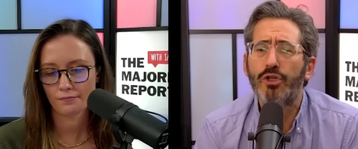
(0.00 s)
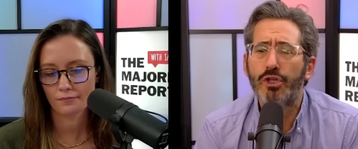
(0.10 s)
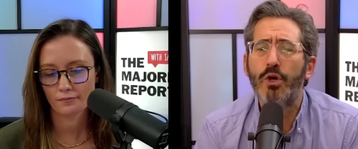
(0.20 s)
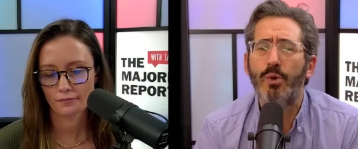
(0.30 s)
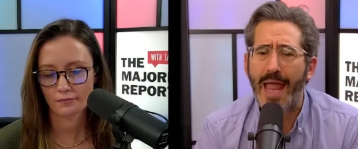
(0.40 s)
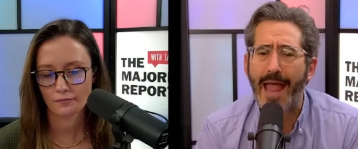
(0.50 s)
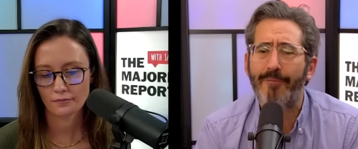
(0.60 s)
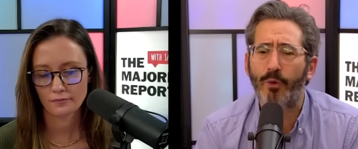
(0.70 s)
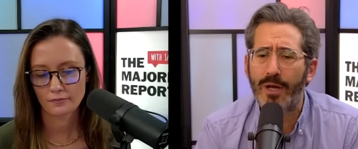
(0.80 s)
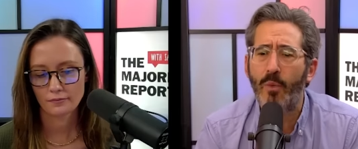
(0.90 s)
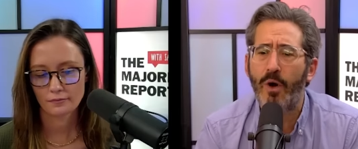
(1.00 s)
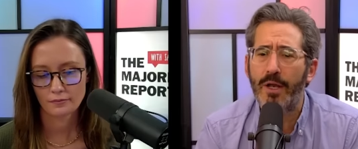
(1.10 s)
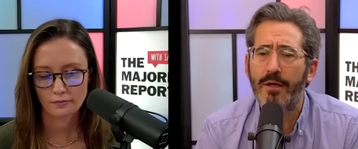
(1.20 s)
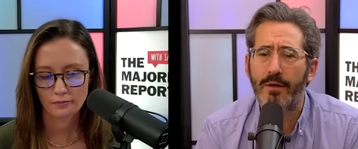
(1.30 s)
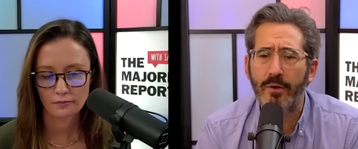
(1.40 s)
Speaker 1: shoot
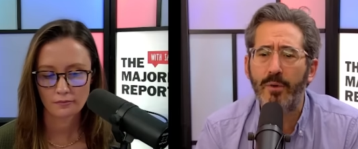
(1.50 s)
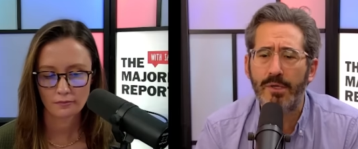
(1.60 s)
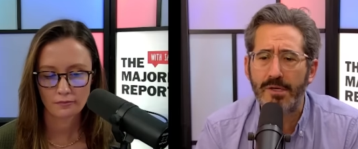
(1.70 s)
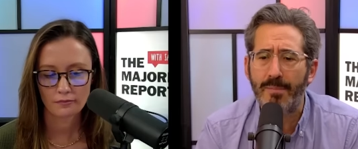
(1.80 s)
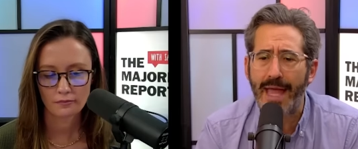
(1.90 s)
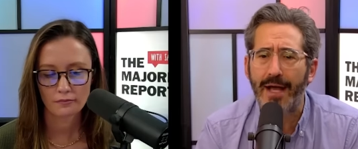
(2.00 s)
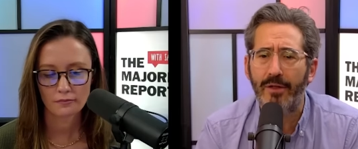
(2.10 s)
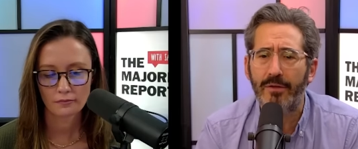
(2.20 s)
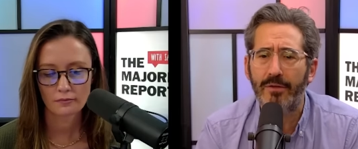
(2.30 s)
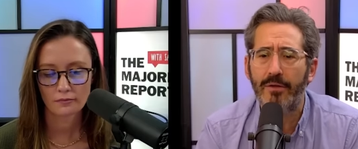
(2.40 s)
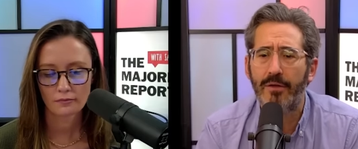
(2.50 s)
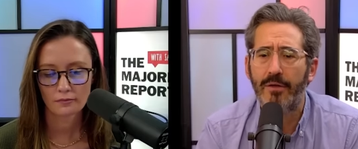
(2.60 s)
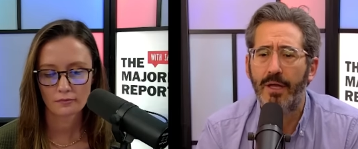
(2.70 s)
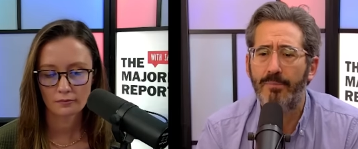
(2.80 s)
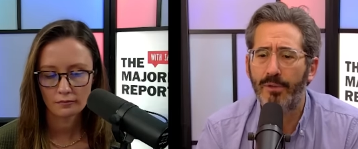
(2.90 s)
everyone who is a male
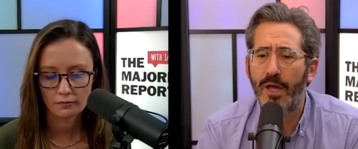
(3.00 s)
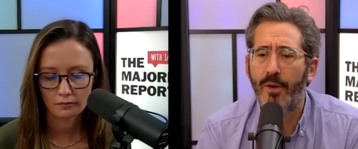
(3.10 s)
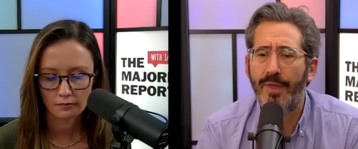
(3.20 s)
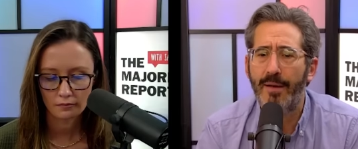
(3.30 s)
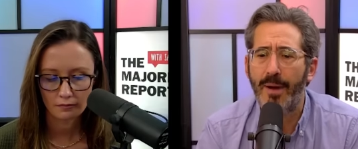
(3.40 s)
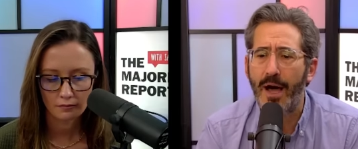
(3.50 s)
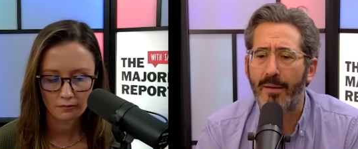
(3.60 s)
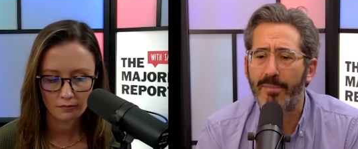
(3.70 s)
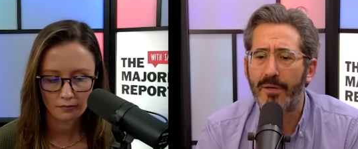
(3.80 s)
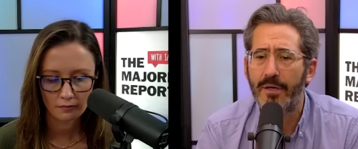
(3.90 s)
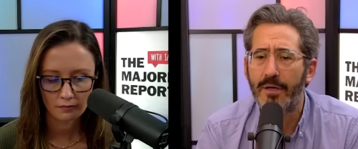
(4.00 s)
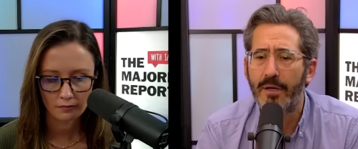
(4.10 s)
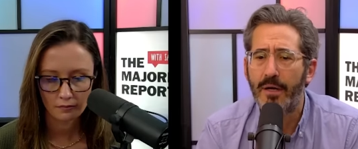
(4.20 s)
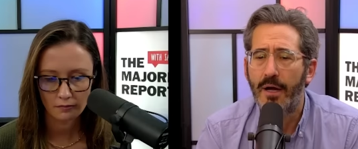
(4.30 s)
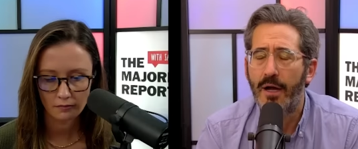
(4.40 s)
and blow them up.
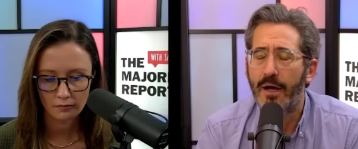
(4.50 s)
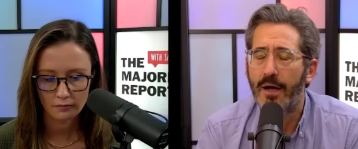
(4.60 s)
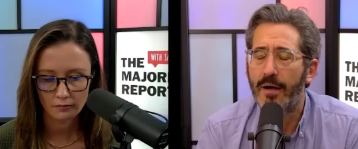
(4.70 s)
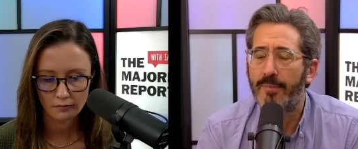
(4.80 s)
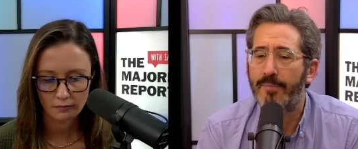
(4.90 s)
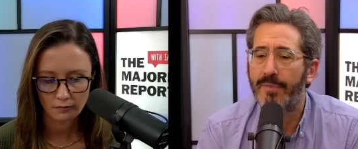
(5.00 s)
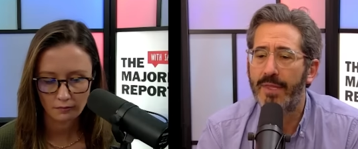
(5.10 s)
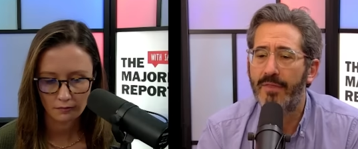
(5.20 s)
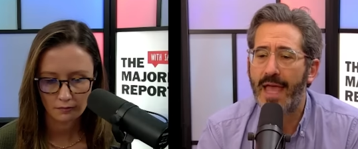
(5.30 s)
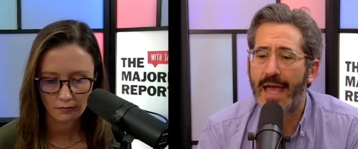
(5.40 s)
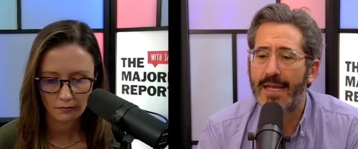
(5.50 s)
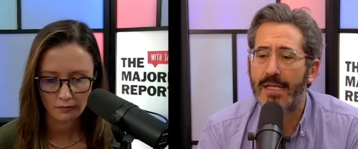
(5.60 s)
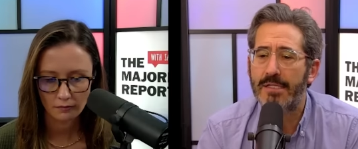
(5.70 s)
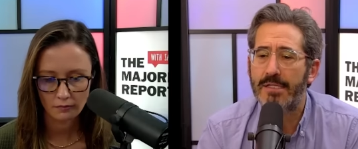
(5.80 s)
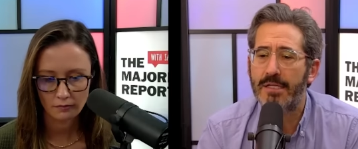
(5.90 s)
Um, that
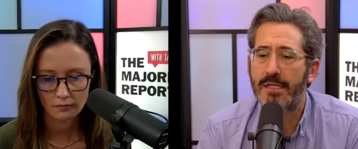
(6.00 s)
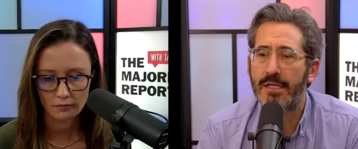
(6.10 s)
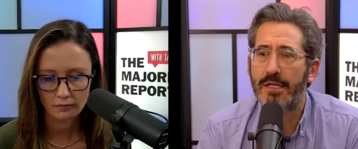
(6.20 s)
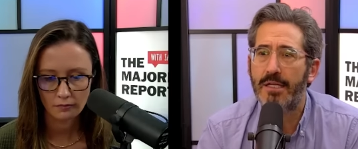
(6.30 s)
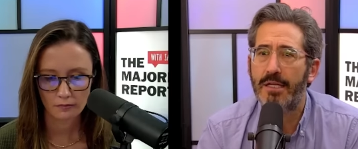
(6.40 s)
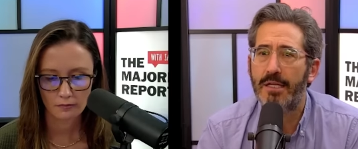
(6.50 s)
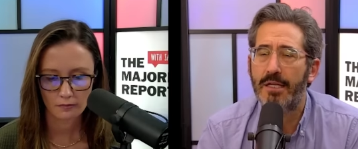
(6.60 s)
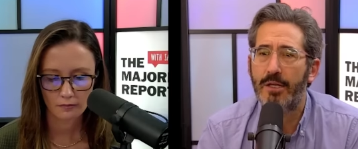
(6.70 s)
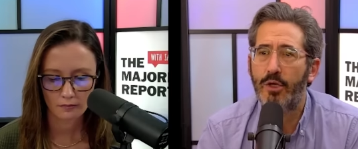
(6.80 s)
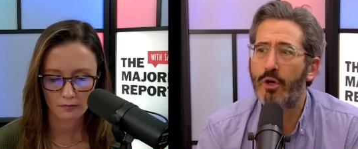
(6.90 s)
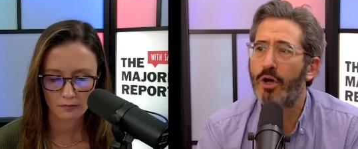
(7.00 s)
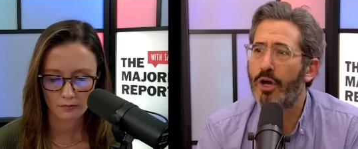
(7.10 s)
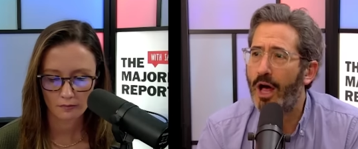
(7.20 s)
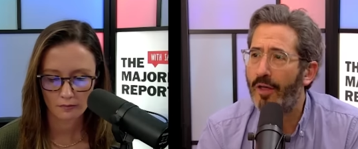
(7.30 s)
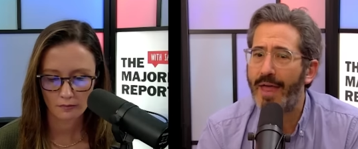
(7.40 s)
is, you can
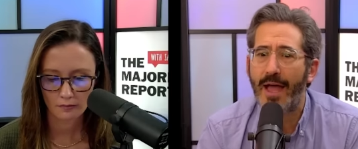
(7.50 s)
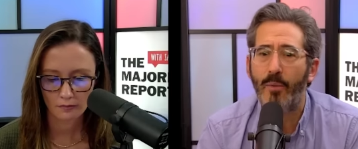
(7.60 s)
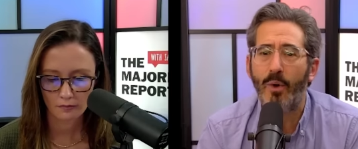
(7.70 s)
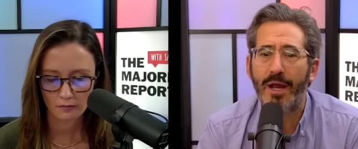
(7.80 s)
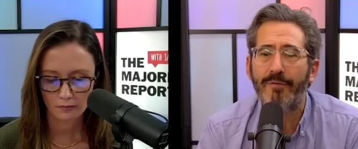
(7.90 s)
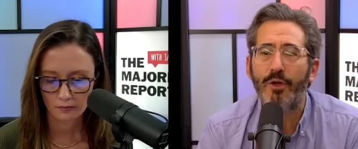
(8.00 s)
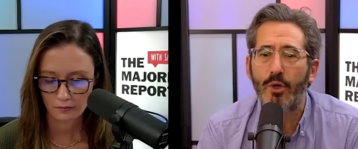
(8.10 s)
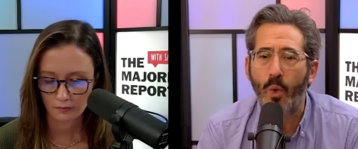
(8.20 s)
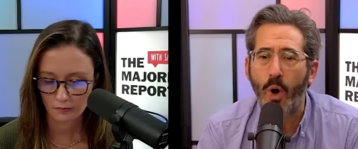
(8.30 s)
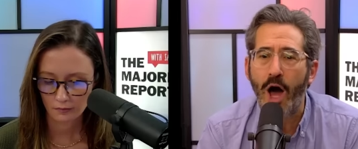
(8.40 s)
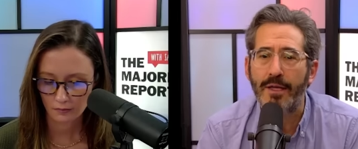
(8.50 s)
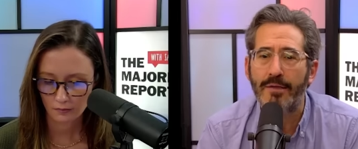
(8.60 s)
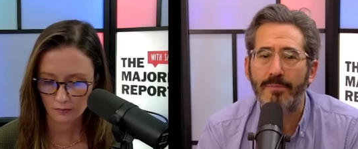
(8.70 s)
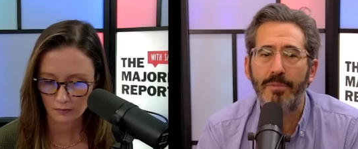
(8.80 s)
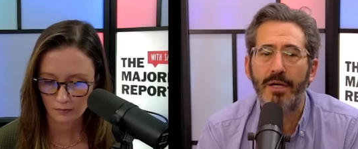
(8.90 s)
call that whatever you want,
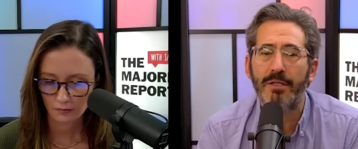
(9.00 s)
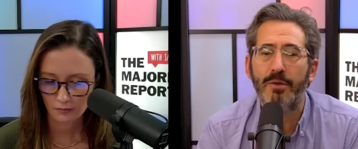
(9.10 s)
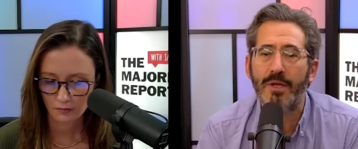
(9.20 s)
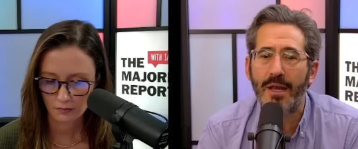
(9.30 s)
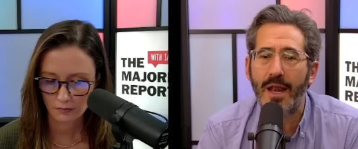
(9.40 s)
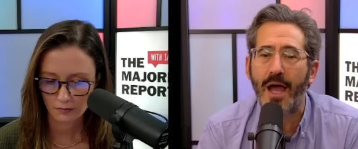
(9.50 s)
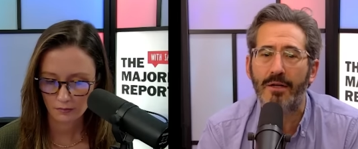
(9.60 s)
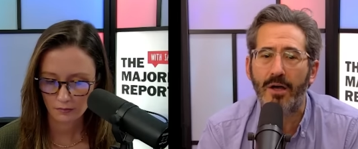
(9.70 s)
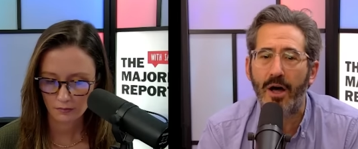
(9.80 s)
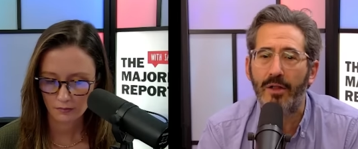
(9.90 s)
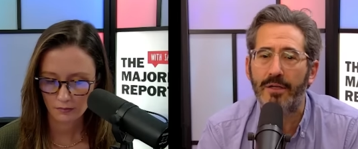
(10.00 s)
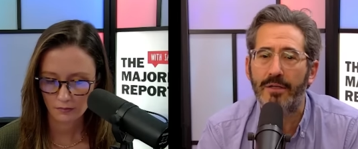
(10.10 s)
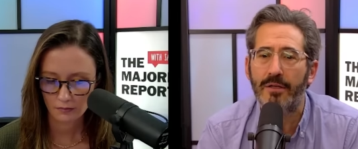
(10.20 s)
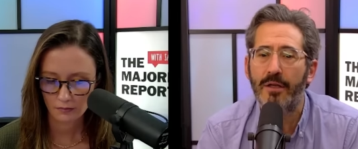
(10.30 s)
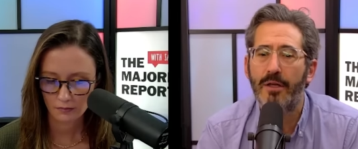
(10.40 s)
but you cannot call it
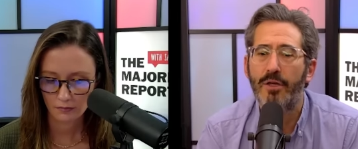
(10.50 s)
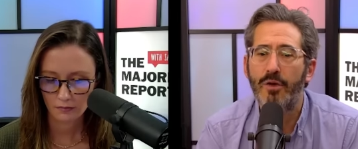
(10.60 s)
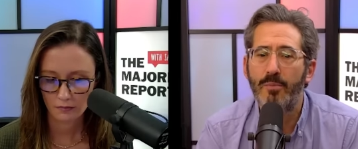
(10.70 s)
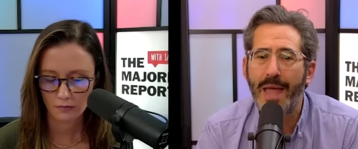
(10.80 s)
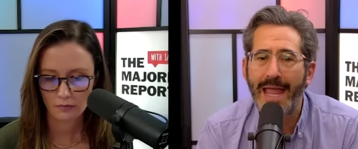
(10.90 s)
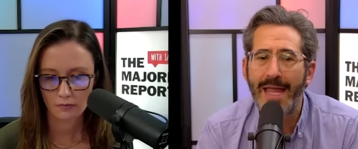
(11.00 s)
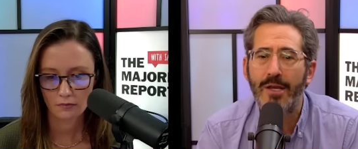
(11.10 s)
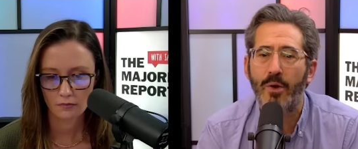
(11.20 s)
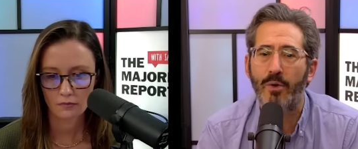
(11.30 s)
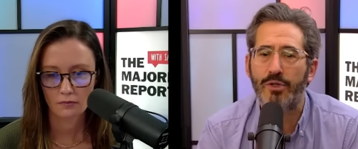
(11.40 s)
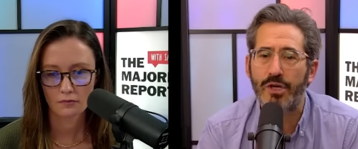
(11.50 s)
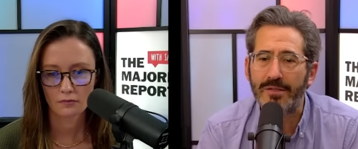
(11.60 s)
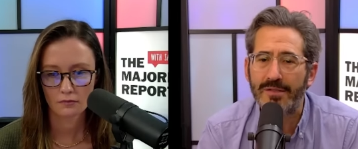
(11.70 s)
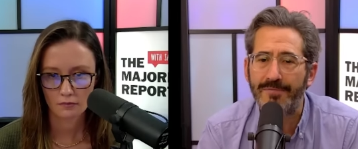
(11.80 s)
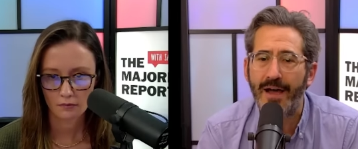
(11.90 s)
humane or
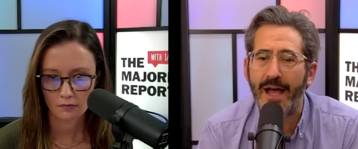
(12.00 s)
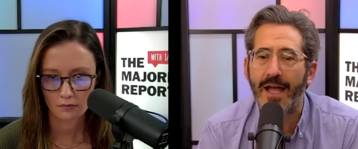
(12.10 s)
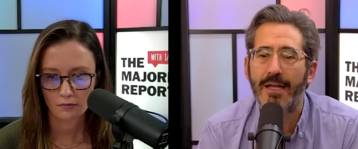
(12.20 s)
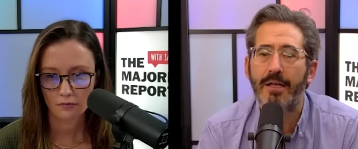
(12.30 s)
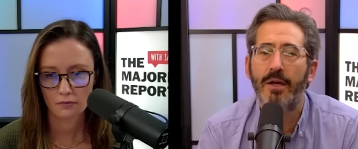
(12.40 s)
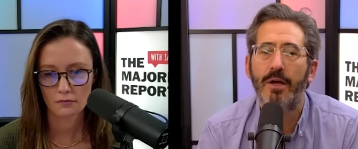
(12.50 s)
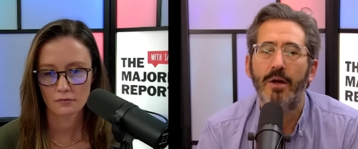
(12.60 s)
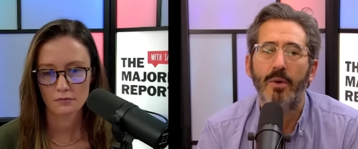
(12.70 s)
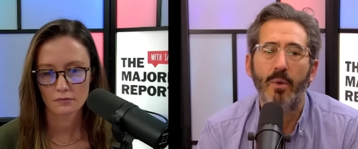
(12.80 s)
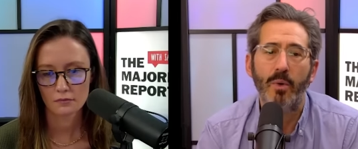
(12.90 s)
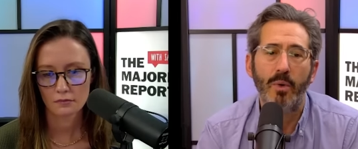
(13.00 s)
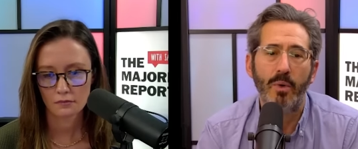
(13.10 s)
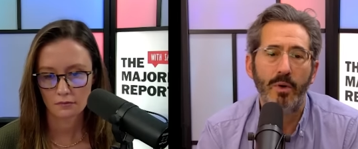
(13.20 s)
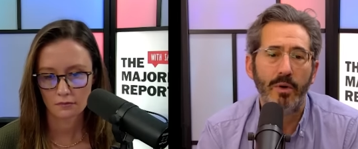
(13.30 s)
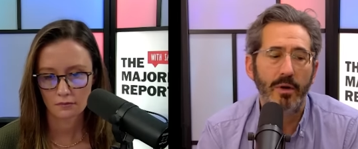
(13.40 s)
justified
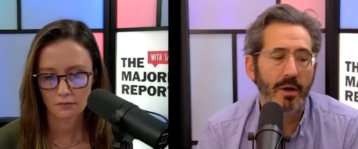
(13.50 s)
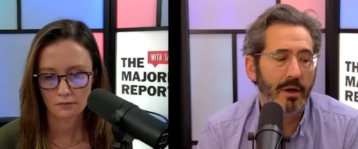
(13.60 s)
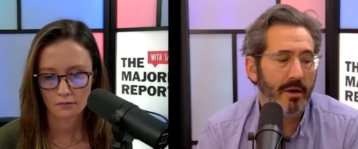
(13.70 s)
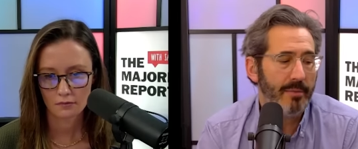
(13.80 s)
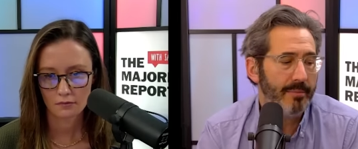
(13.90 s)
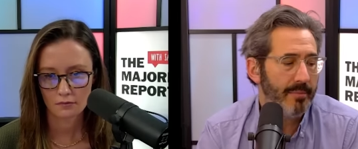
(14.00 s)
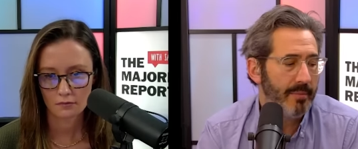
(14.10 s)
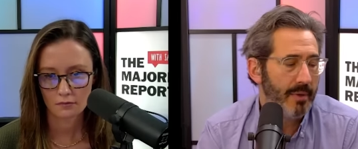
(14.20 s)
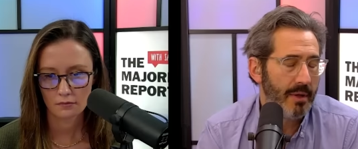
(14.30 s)
or, um,